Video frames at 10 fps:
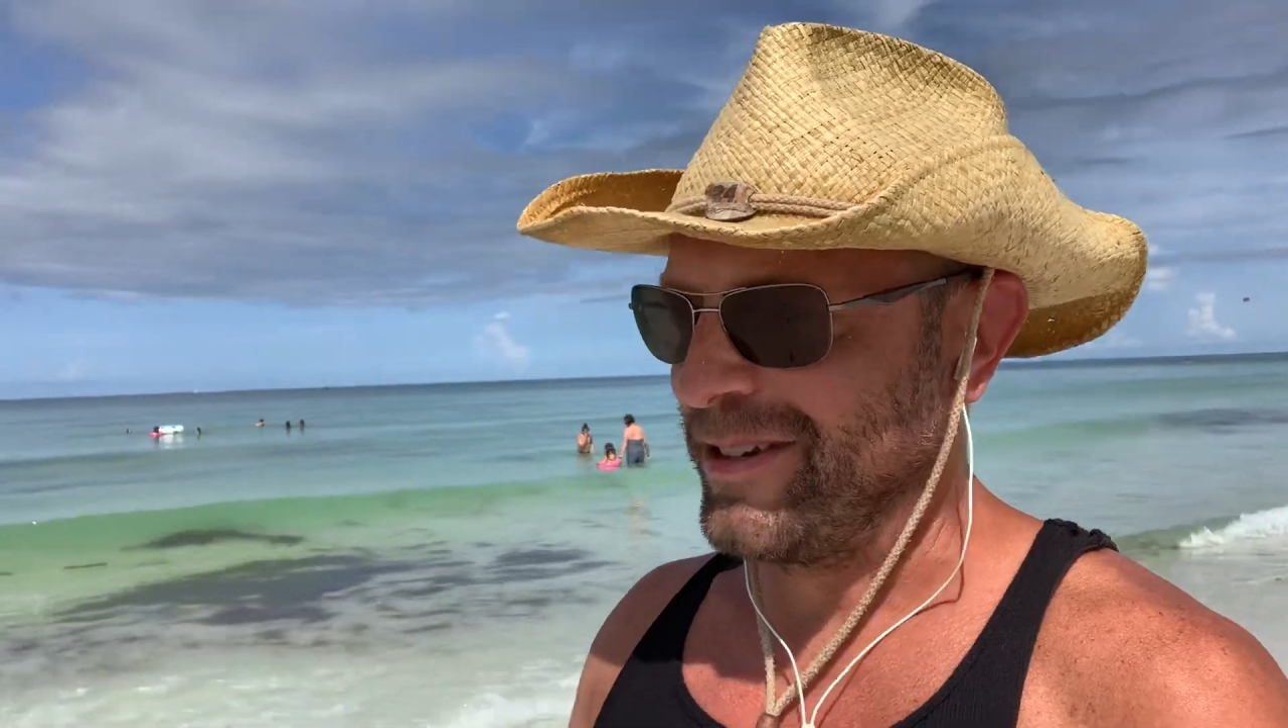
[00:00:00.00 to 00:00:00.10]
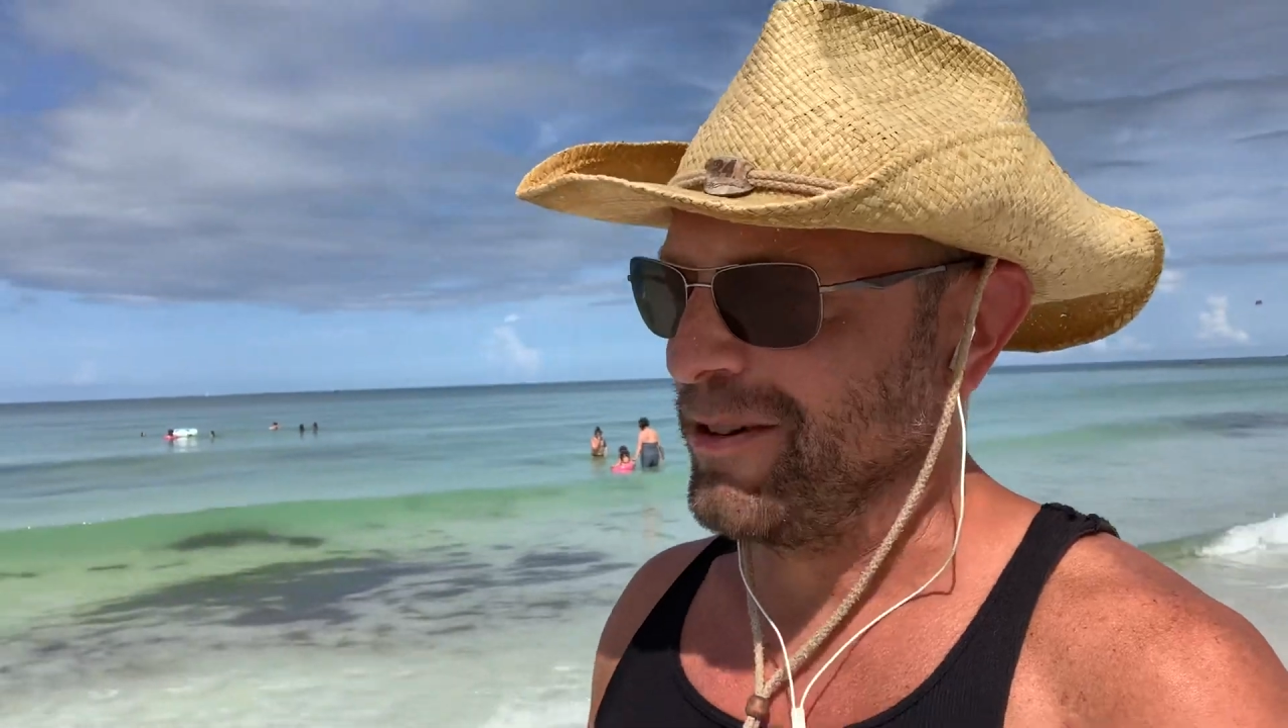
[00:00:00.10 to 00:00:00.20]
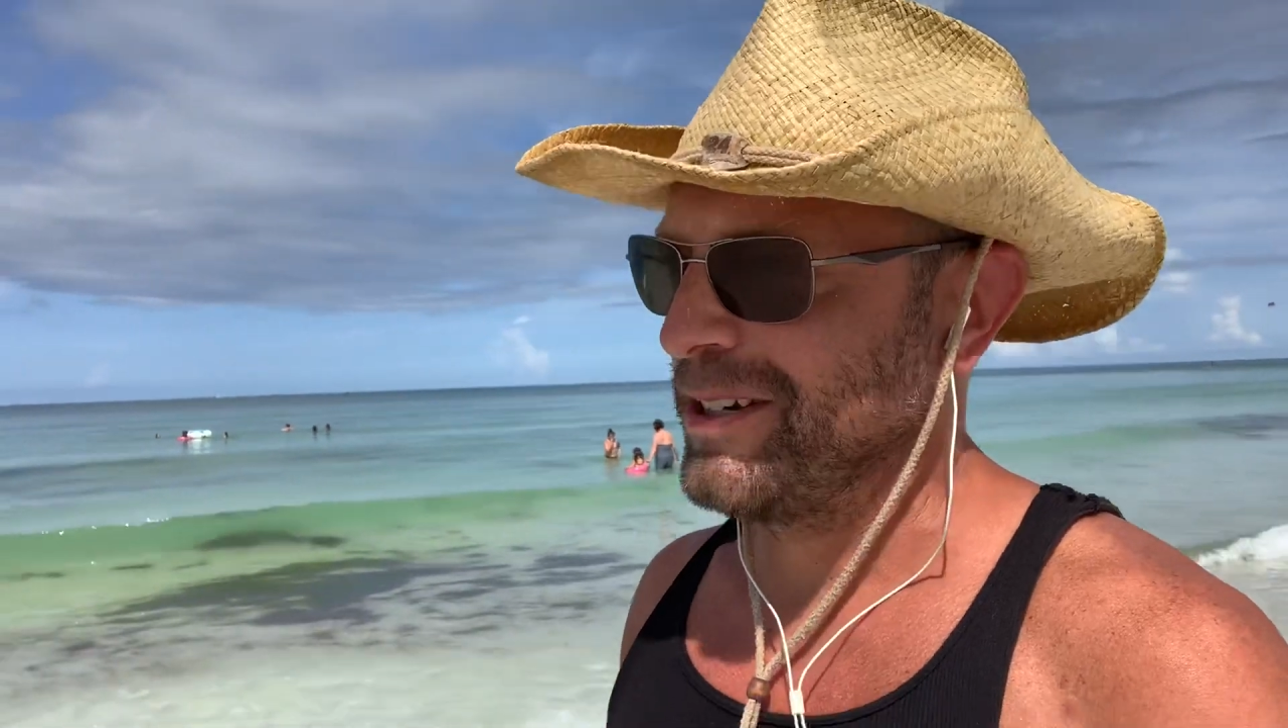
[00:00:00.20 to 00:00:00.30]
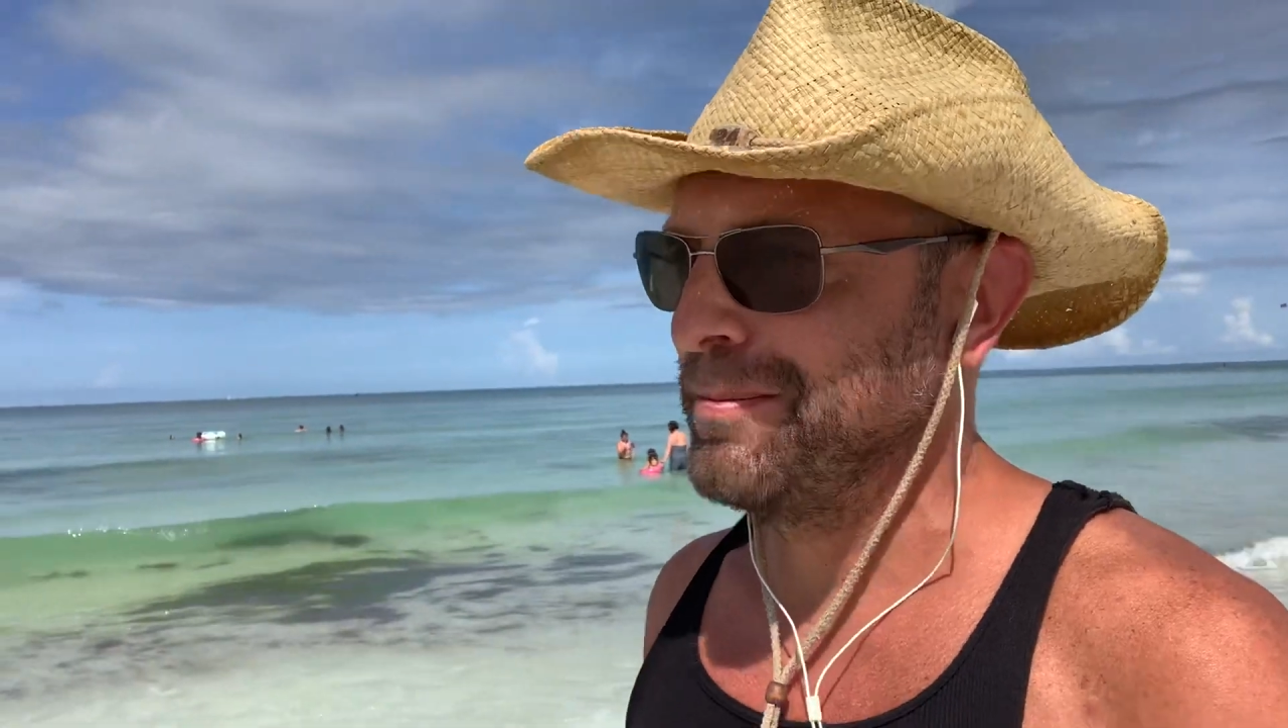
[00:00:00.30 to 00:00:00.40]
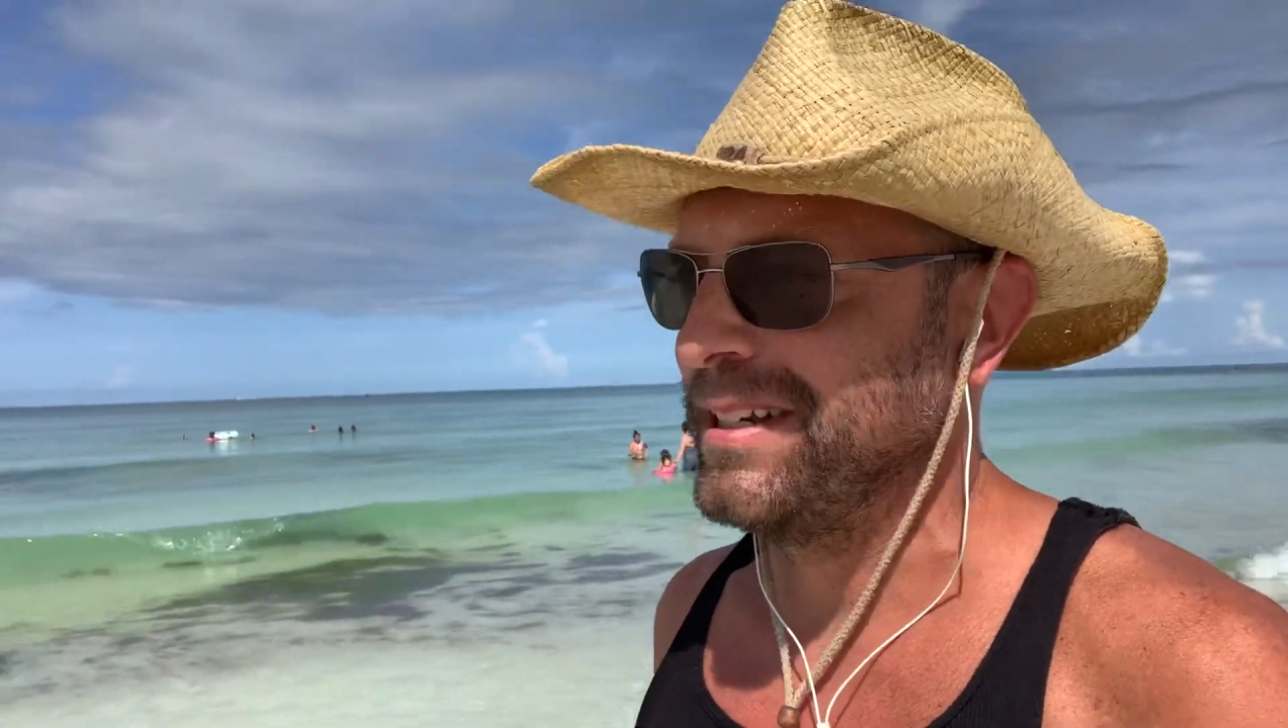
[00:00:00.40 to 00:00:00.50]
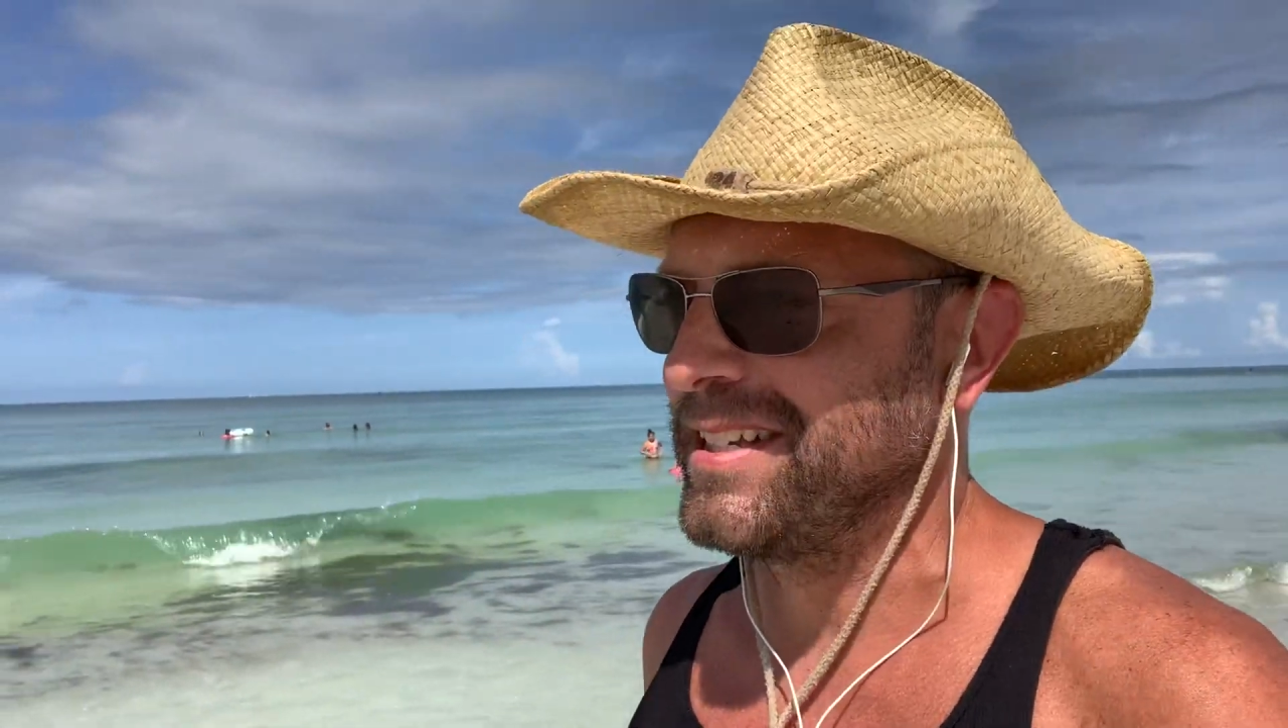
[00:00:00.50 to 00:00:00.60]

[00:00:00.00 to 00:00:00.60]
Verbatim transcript: going to be